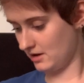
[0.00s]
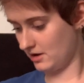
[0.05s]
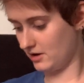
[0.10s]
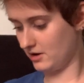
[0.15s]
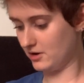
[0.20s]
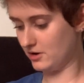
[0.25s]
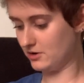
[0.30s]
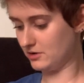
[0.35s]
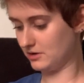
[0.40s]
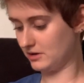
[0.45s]

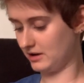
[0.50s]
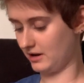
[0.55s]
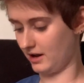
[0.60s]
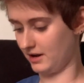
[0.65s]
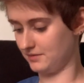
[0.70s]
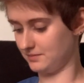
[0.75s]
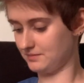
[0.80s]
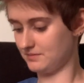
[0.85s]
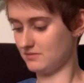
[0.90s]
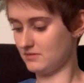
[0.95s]
Okay,
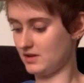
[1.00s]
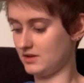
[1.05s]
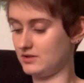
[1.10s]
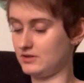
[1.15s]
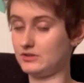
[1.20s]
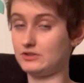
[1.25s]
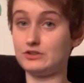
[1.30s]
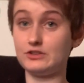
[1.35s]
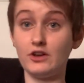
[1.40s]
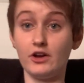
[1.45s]

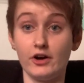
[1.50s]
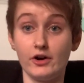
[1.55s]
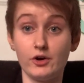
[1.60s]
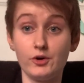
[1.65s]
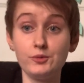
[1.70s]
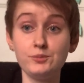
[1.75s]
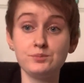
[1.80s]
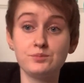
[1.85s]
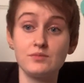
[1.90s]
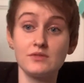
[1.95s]

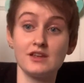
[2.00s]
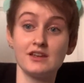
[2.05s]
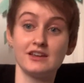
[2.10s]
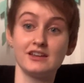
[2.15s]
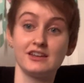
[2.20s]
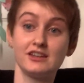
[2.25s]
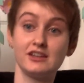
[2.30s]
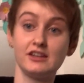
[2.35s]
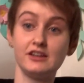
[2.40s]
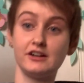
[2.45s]
so
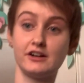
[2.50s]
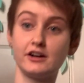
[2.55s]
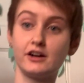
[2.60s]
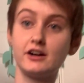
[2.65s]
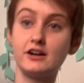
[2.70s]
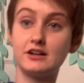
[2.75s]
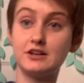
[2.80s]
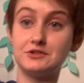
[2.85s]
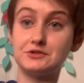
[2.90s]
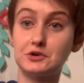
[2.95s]

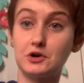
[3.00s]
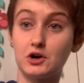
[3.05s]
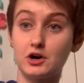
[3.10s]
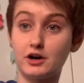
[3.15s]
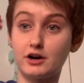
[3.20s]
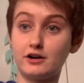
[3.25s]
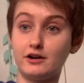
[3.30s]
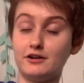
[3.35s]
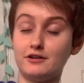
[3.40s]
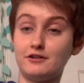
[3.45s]
here is
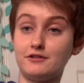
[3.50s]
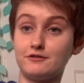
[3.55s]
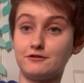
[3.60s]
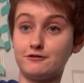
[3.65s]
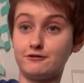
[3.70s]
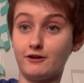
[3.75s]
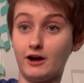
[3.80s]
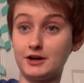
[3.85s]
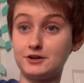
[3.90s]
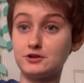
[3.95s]
our
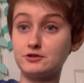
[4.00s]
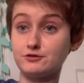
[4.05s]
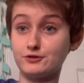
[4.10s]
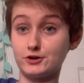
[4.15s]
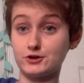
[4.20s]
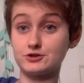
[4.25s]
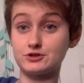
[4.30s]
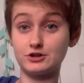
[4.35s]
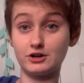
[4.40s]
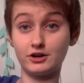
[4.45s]
final
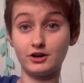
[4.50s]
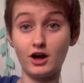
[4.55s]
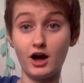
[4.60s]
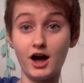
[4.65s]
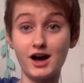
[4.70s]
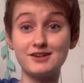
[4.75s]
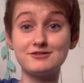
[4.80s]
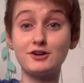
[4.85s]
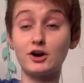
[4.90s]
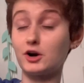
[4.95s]
version
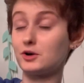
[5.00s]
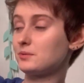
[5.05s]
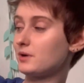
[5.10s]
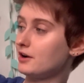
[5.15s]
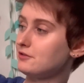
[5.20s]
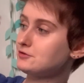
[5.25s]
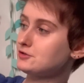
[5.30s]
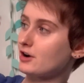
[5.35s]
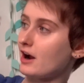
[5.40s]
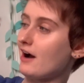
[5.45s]
of our
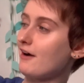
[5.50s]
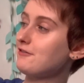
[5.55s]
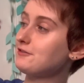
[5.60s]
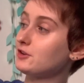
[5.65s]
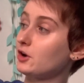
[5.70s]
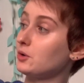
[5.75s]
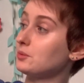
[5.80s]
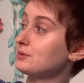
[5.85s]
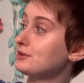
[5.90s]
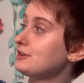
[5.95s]
rough draft.
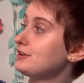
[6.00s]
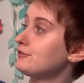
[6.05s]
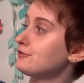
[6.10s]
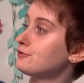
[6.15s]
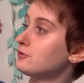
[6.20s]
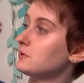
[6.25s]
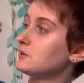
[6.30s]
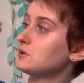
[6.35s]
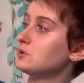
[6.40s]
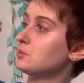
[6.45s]
I'll read it
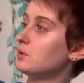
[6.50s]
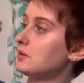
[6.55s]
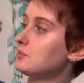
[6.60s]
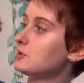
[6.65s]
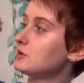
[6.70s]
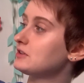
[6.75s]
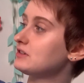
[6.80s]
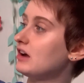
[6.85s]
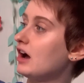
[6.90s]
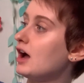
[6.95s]
for you one
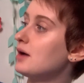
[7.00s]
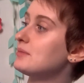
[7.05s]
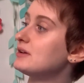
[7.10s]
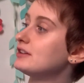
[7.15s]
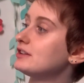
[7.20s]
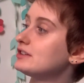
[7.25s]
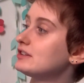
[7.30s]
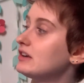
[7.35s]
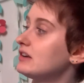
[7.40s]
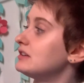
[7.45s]
more time.
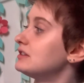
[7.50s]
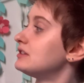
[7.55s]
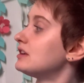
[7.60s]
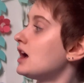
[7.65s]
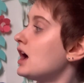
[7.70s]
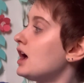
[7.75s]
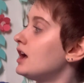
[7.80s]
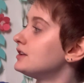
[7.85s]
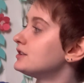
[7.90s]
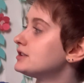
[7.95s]
It says,
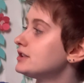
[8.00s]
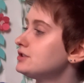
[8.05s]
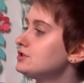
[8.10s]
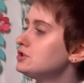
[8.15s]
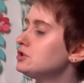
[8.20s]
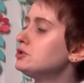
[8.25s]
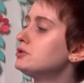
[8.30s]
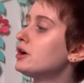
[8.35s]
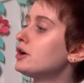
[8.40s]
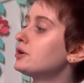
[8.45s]
did
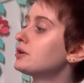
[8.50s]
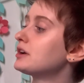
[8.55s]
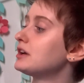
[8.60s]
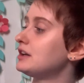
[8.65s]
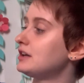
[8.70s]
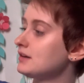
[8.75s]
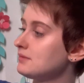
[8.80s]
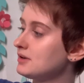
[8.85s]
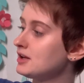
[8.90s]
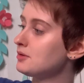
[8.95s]
you know
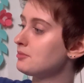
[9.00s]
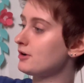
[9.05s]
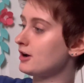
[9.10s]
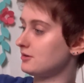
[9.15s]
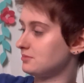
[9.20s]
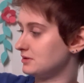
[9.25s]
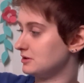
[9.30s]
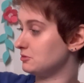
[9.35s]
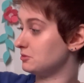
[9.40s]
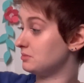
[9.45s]
getting me a
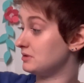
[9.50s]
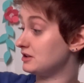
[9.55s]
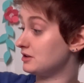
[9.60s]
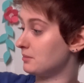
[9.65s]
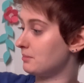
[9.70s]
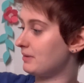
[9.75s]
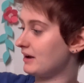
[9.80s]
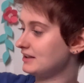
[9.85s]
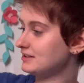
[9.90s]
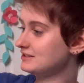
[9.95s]
puppy would be the
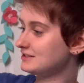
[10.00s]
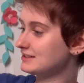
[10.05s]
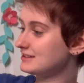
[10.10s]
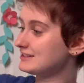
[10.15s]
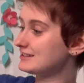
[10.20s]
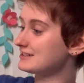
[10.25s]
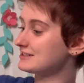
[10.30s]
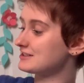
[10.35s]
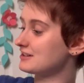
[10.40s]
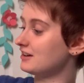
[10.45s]
best
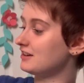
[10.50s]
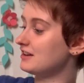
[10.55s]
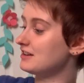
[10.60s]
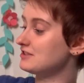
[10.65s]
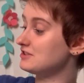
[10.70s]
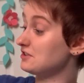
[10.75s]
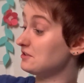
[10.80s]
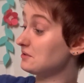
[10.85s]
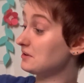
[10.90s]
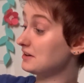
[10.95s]
decision
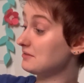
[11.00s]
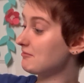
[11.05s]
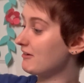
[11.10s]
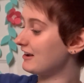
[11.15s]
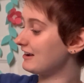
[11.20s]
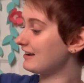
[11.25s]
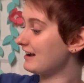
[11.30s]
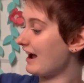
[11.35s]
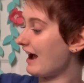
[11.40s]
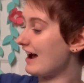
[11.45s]
you can
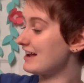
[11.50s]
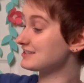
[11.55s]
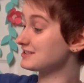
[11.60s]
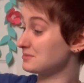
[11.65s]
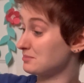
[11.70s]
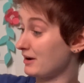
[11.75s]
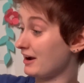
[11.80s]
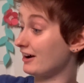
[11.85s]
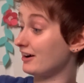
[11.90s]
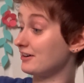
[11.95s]
make as a
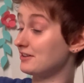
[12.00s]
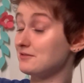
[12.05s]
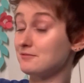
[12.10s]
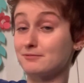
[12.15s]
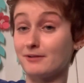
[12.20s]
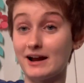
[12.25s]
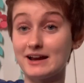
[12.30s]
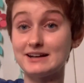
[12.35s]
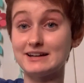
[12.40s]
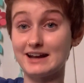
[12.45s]
parent
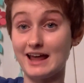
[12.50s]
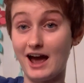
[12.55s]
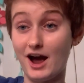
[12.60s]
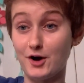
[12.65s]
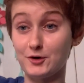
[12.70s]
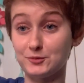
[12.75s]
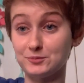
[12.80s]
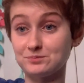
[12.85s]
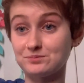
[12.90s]
right now?